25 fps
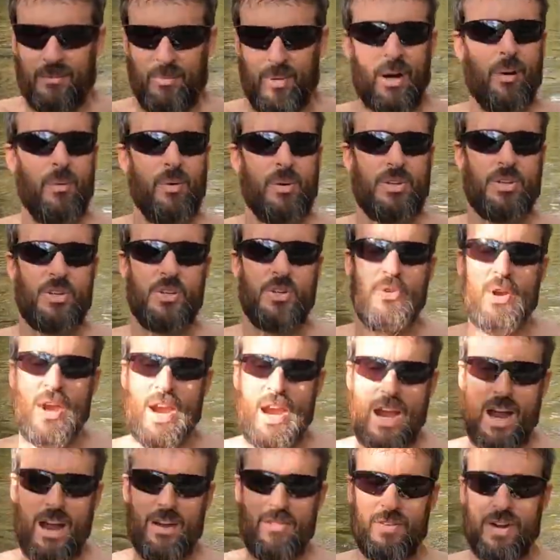But we do
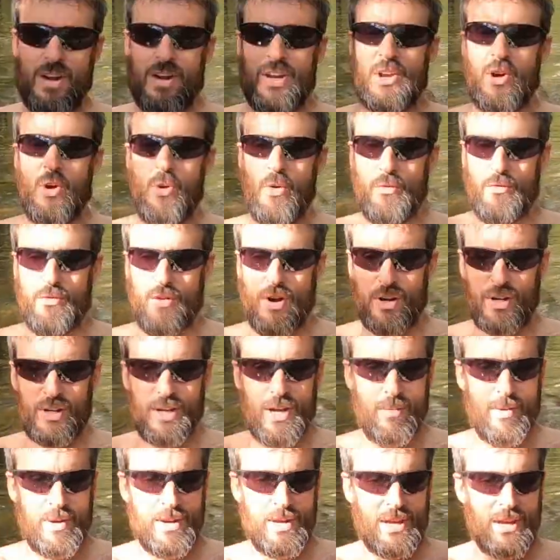have a cold front
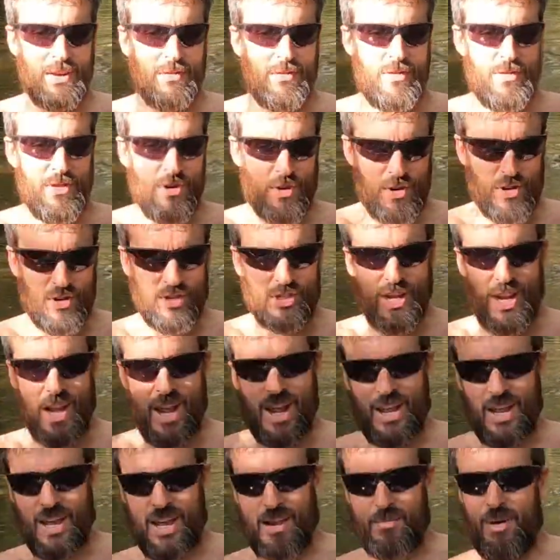coming in
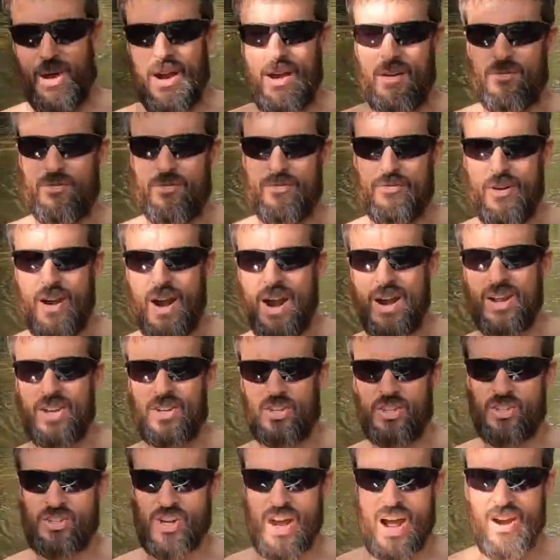Thursday, and by Friday
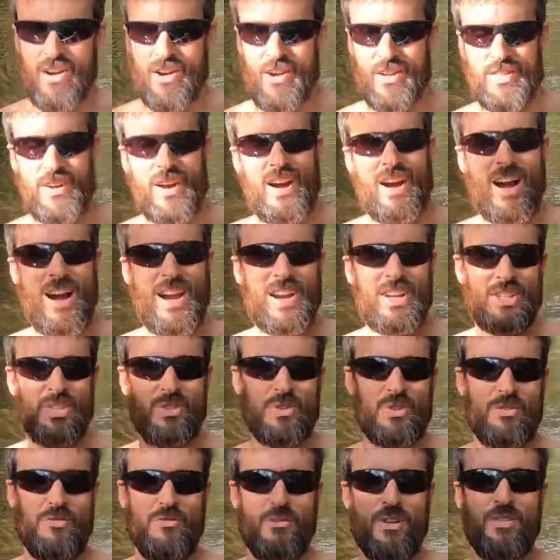to Saturday, the high is
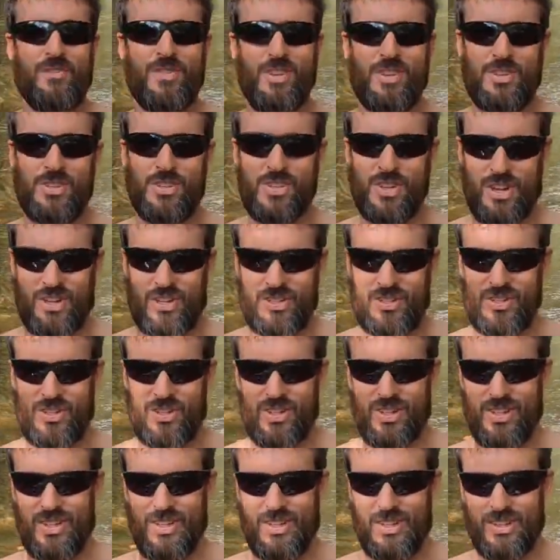only
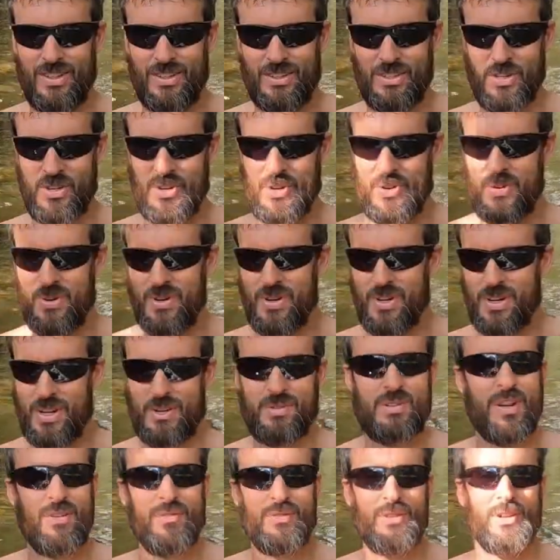56. So
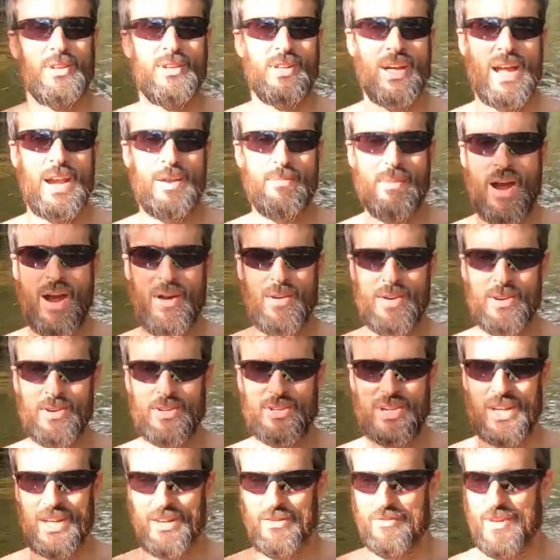definitely glad I'm out here
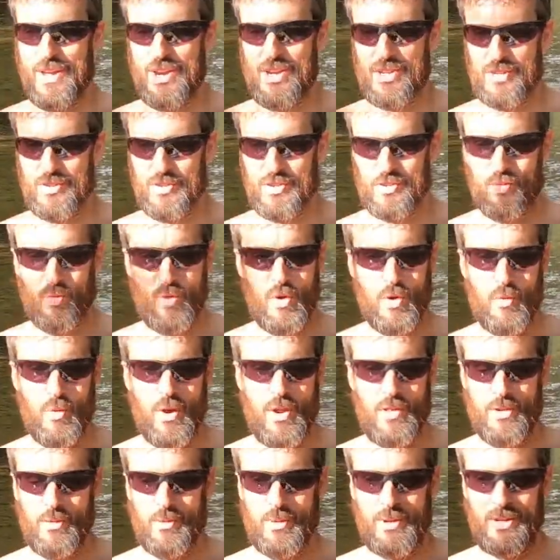taking advantage of this warm
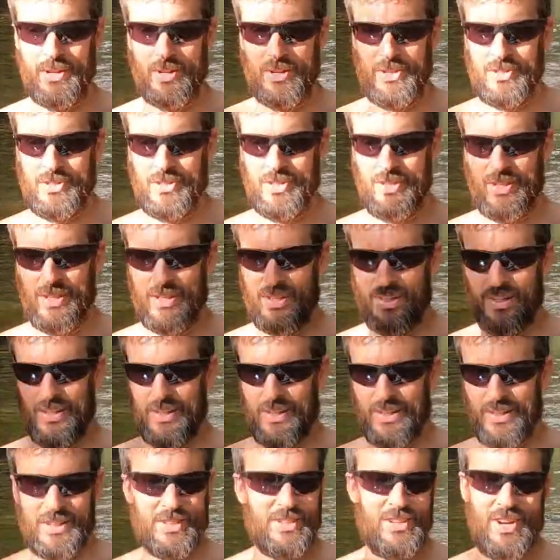weather because
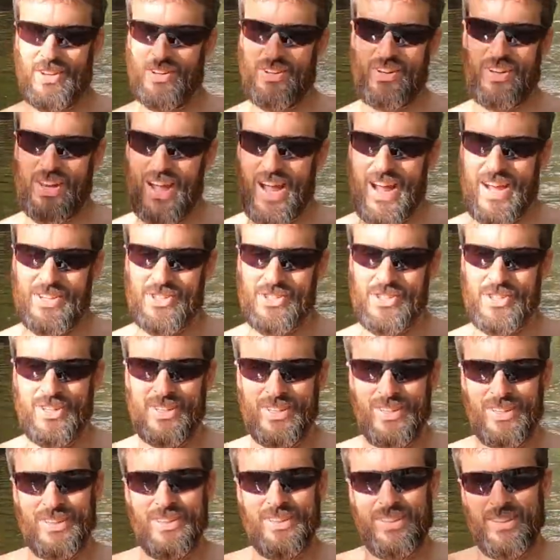it's not going to last.
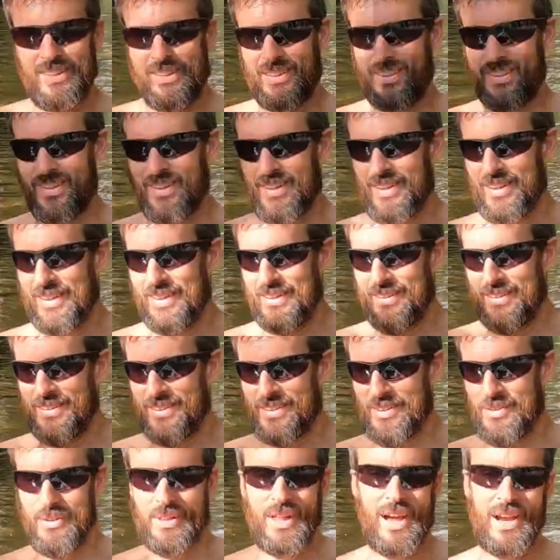And
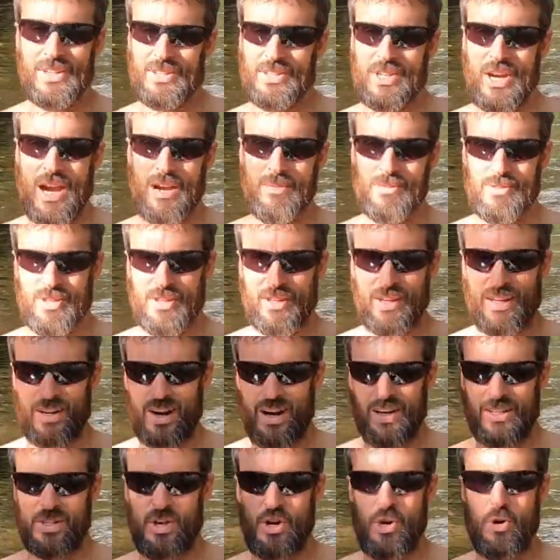you know, a lot of times in late
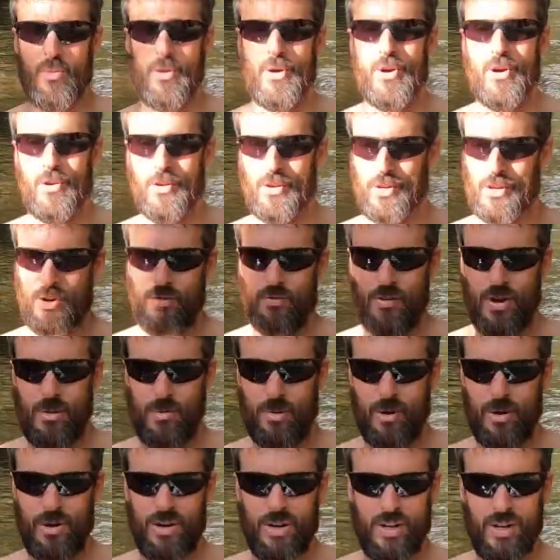October, early
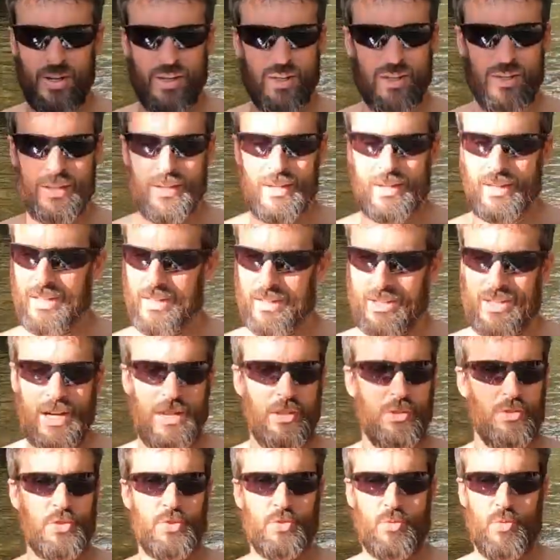November, it can
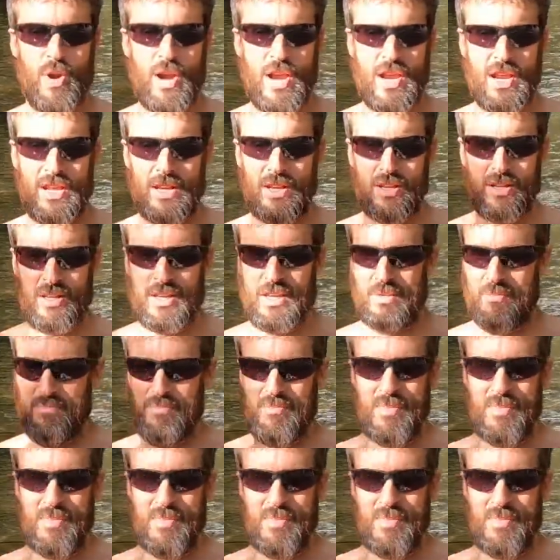cut loose raining and get